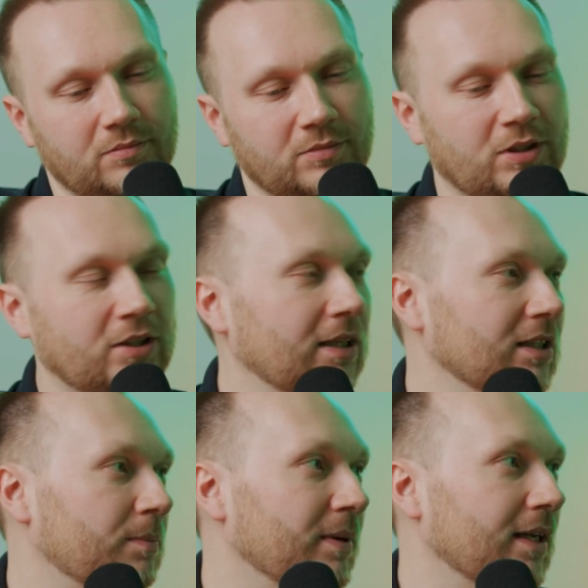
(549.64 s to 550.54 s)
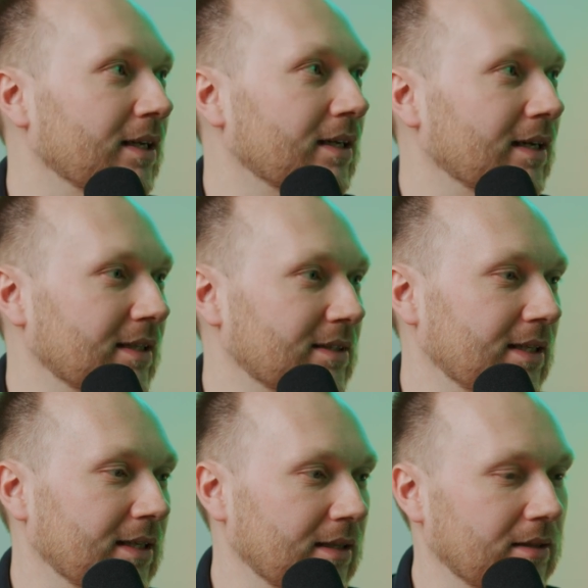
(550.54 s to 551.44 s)
generally speaking, as
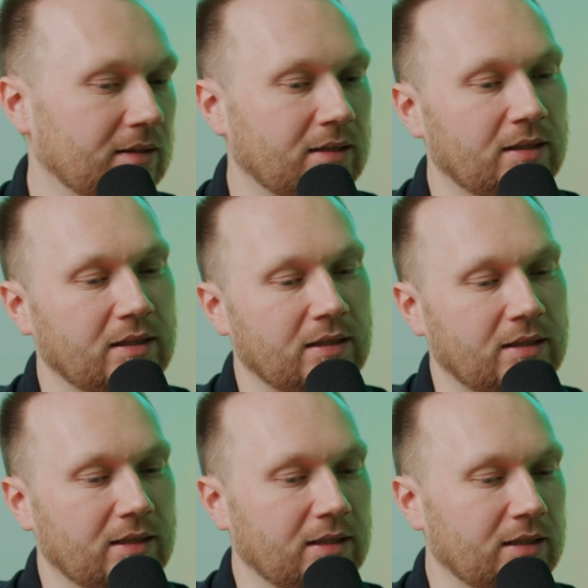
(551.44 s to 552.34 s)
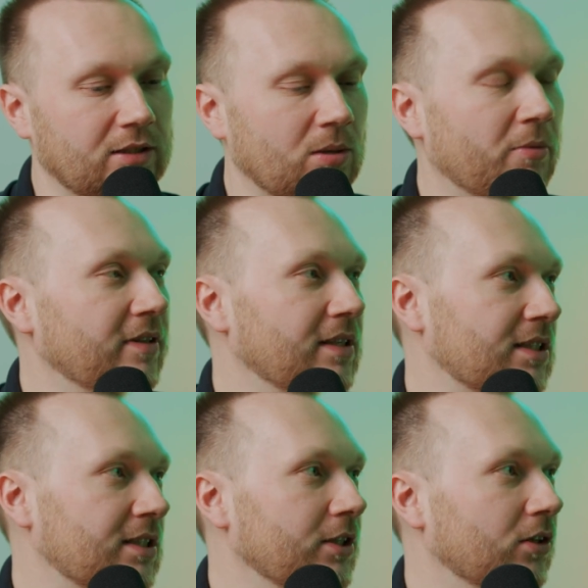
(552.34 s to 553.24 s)
someone in a
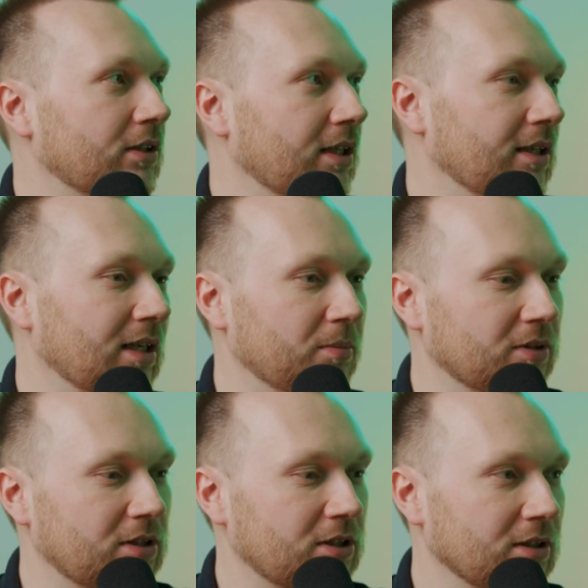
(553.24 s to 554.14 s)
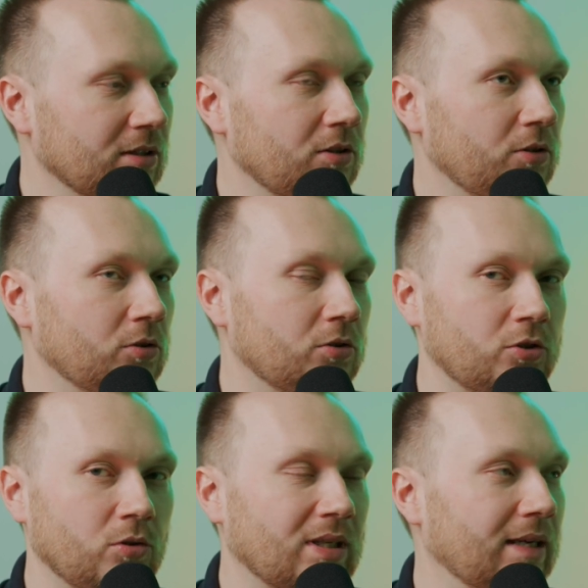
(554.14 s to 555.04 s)
senior technical position, you
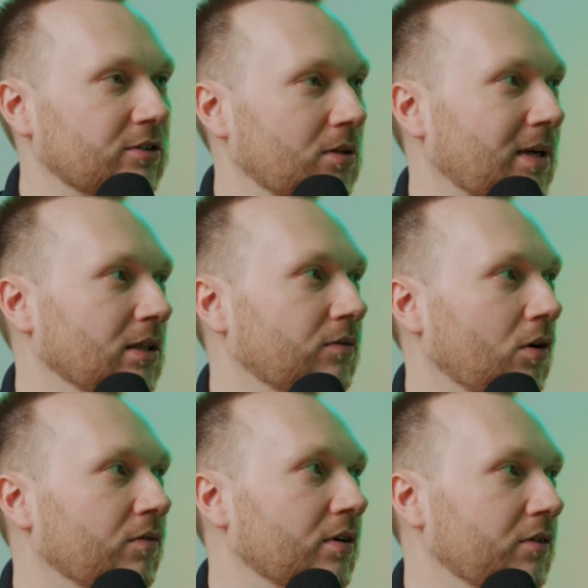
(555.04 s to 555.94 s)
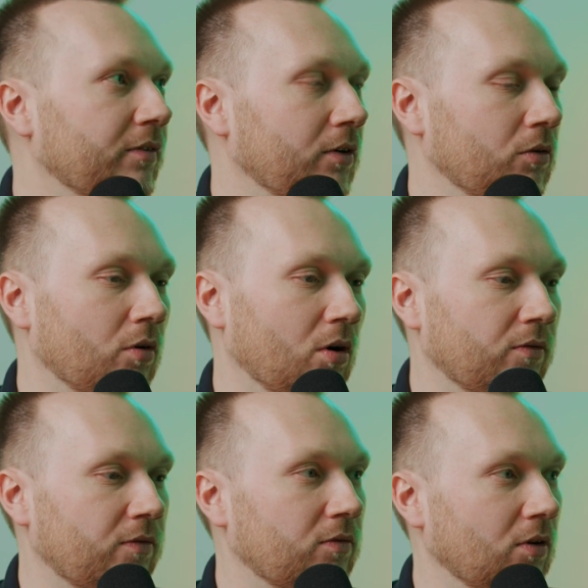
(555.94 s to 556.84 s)
should have some kind of overview
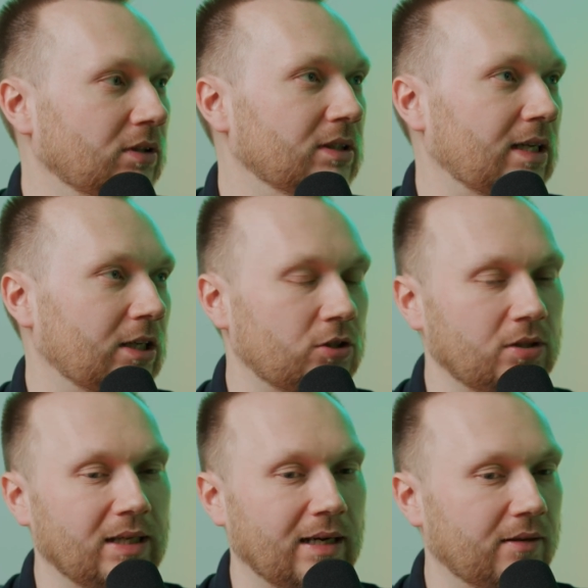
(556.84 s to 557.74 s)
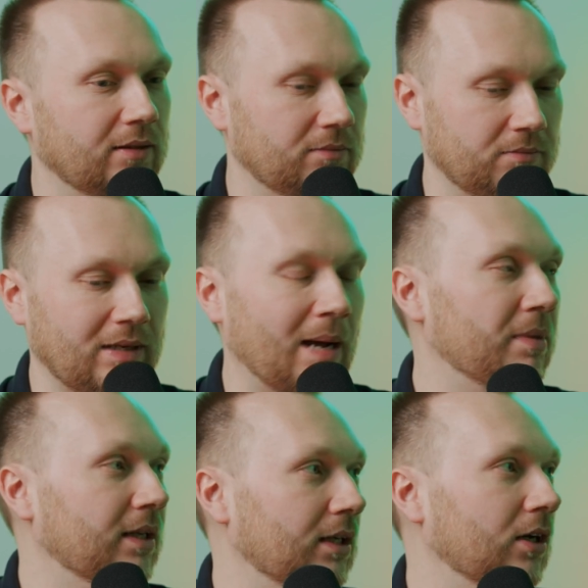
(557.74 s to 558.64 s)
of what is actually
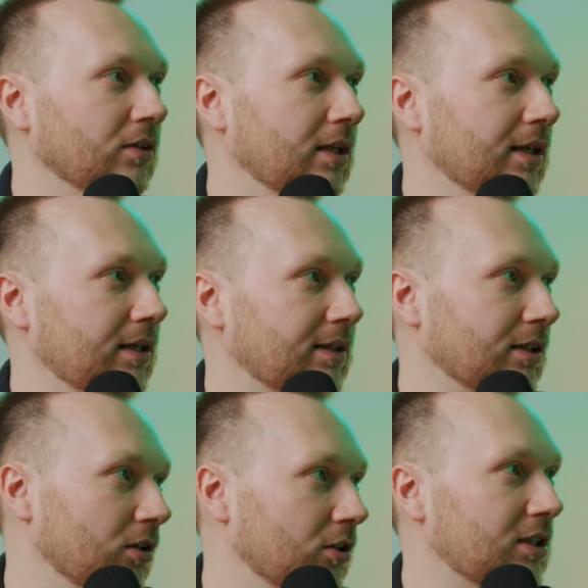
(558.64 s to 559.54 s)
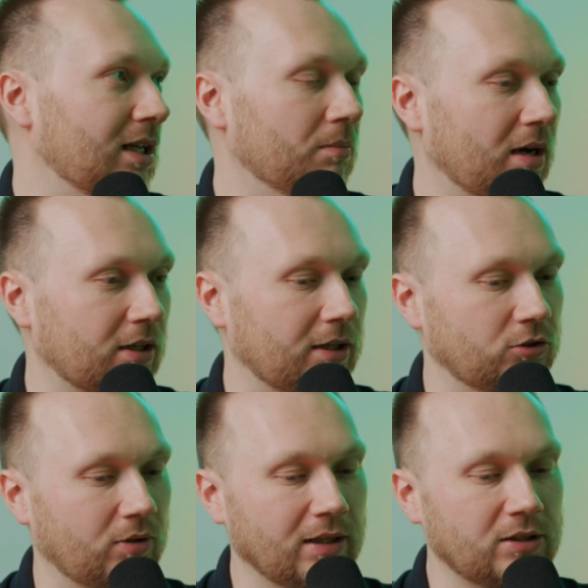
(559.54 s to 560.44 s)
happening on the technological
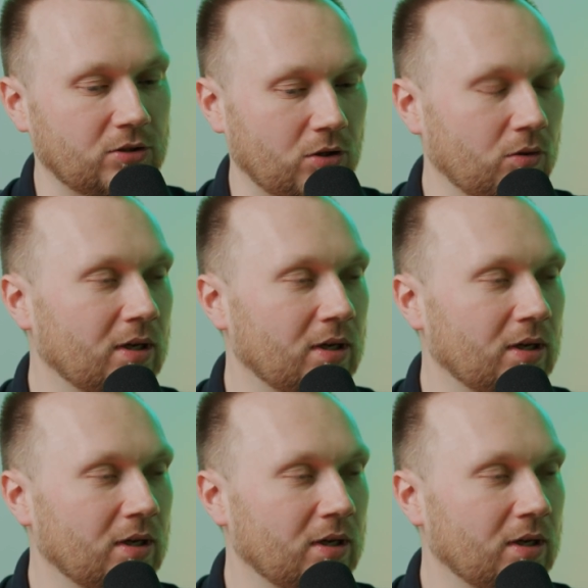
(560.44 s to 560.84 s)
market, right? So